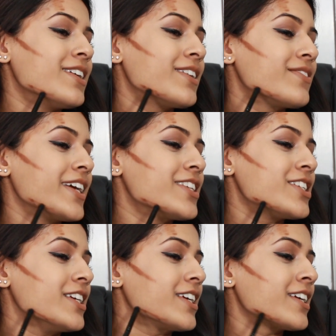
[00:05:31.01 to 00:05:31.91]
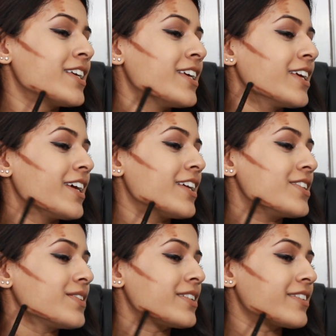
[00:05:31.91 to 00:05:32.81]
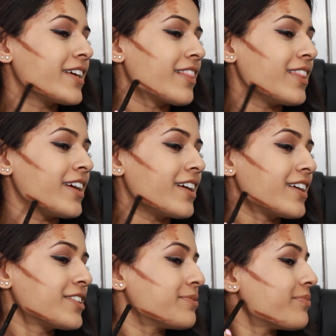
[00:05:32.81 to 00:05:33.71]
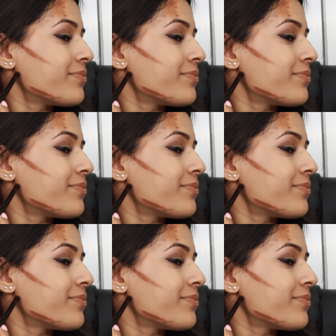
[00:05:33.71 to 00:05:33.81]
on my cheek, and do it right there.